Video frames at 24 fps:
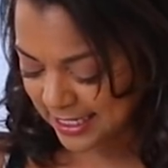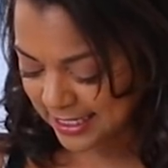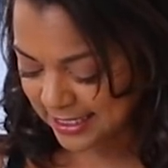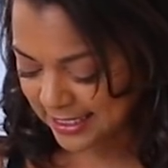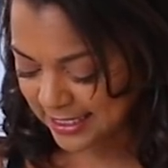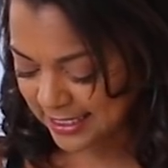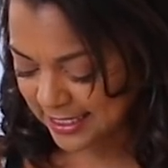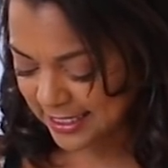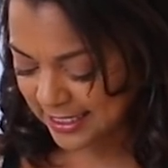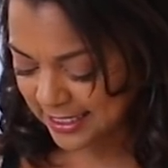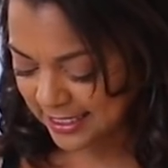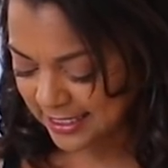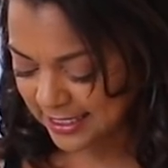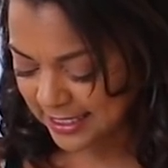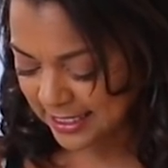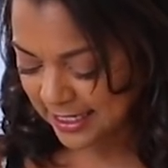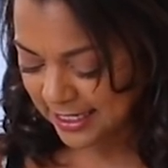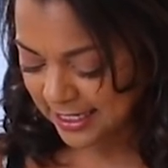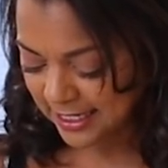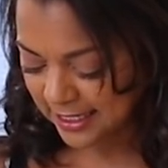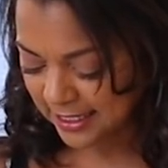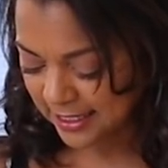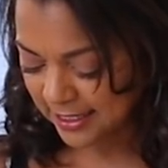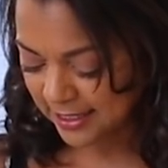and
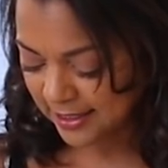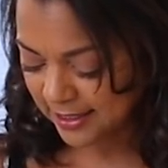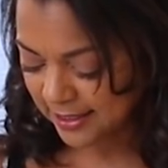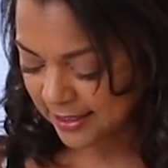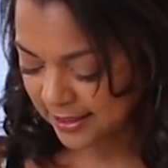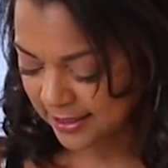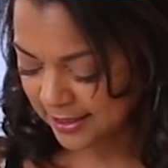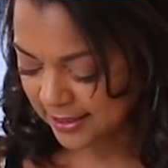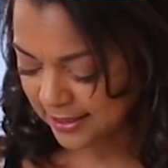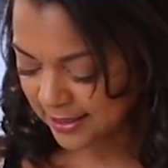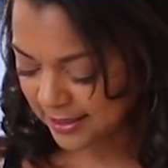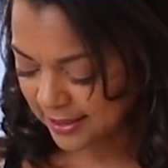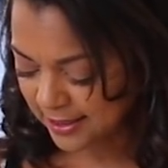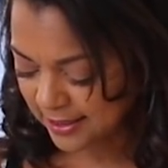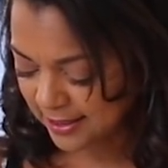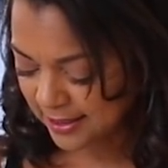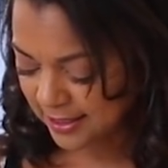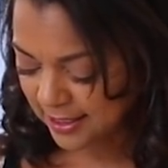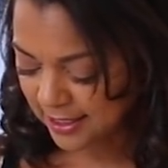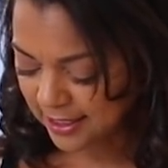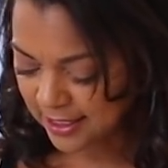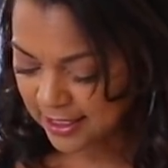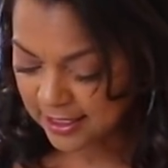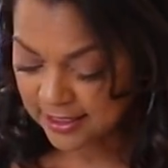seasoning.
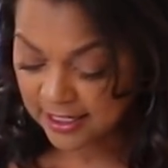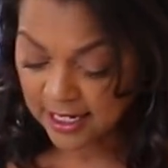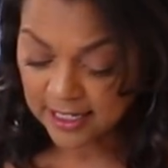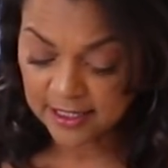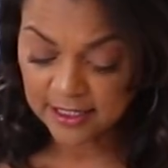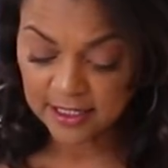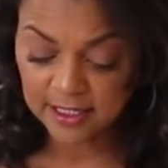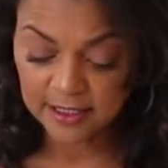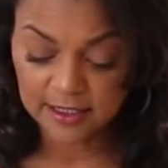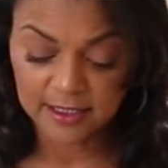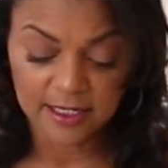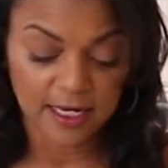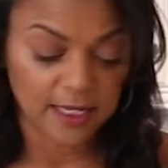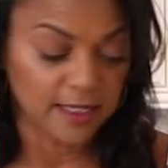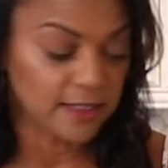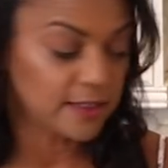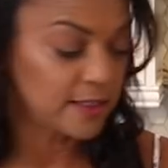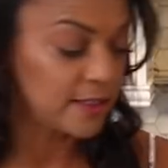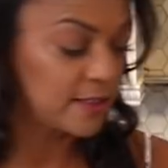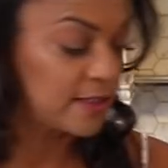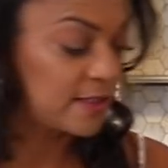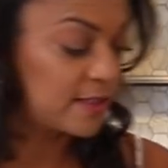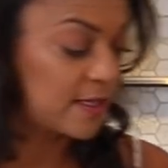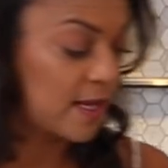Because I did say
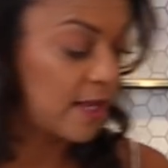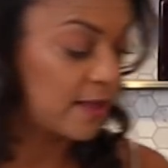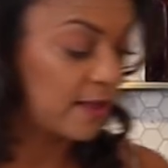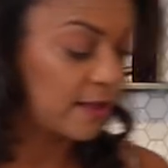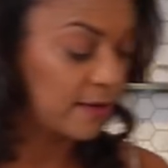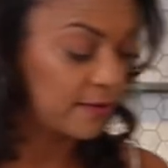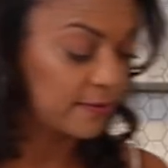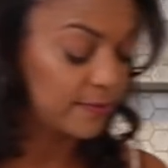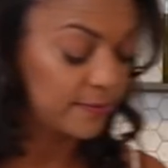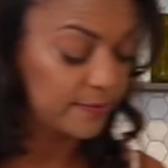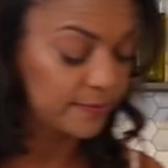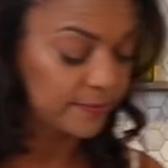this is Southern.